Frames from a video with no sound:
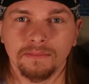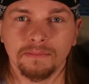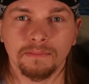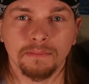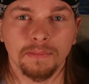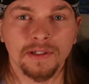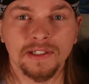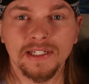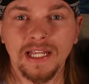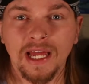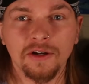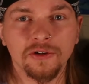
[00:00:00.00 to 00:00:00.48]

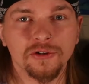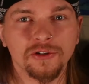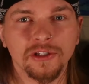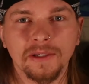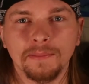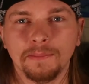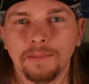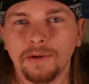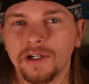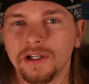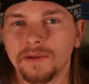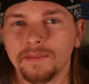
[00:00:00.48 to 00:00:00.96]
Potentially
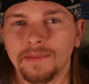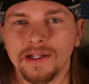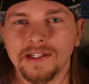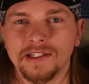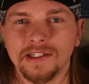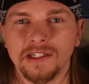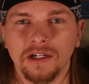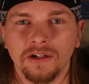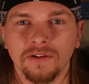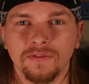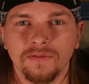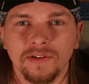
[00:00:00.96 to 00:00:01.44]
putting
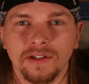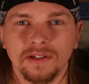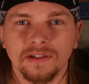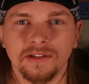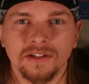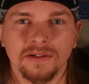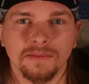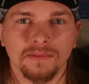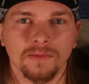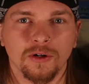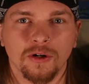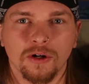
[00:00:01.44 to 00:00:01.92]
myself in
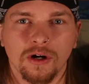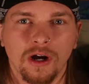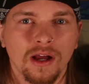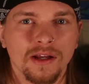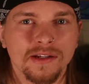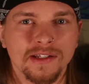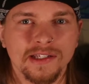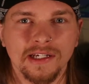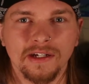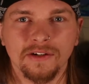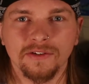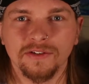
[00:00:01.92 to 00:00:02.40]
some
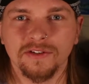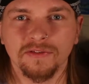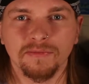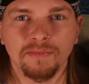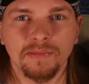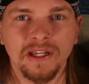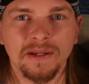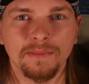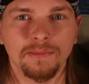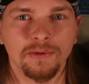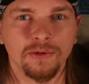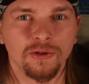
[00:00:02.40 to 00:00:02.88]
crosshairs of
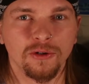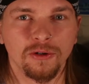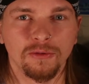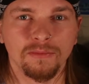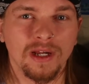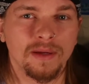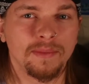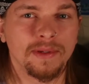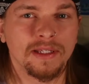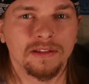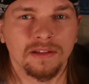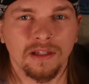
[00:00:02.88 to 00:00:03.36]
people who
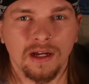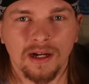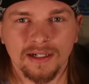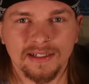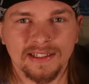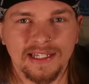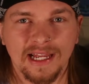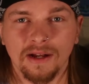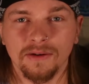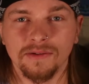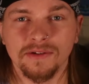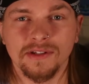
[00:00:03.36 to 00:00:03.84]
may be locked
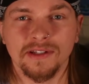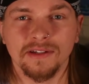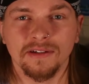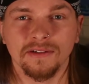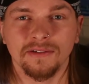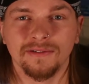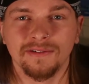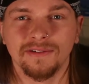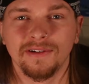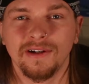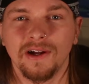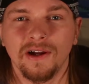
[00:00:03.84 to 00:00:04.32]
down
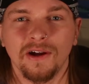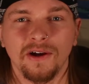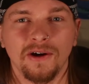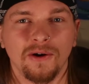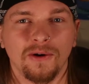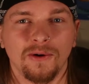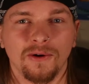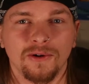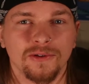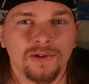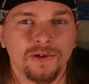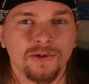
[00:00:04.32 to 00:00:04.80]
still,
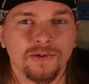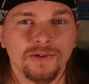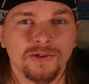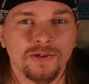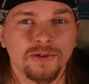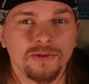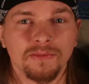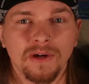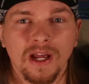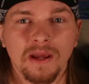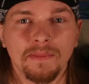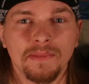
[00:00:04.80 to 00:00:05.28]
or those
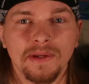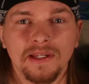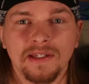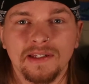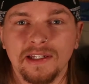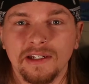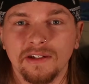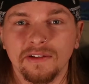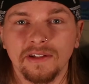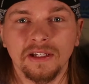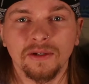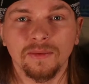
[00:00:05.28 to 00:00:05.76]
who might be
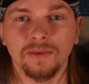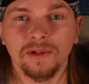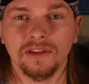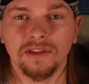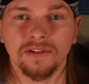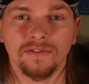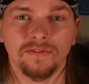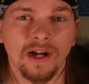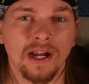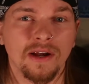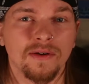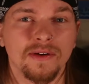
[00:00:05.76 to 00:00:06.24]
dealing with the
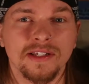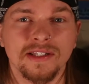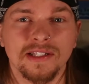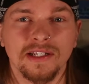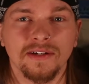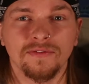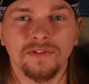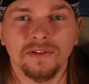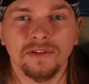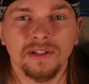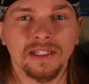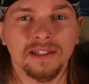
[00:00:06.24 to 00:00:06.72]
virus
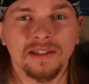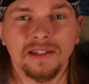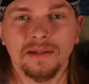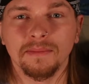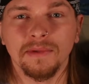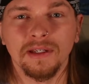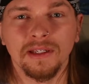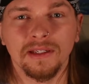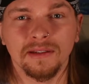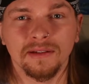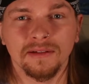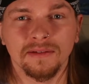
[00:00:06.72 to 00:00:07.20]
differently than
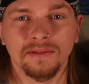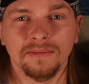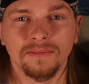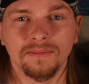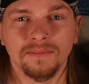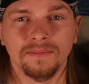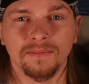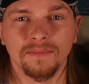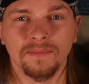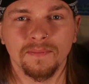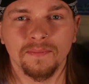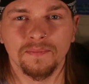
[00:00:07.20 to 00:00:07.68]
me.
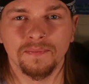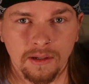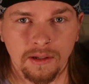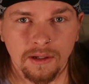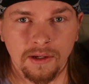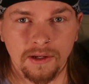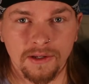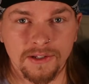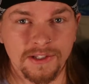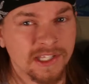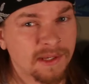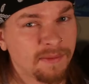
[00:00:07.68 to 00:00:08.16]

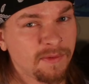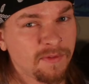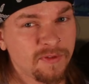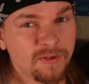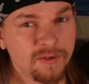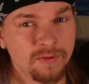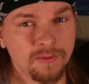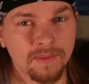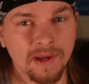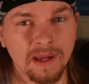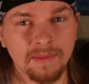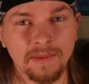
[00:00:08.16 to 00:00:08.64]
Some of
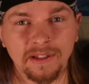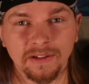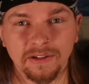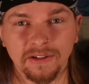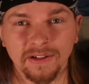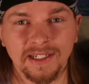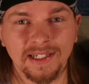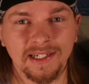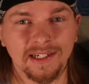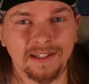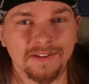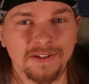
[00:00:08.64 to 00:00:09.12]
you may be
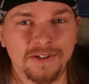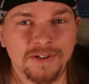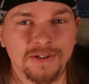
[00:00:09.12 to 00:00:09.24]
looking at the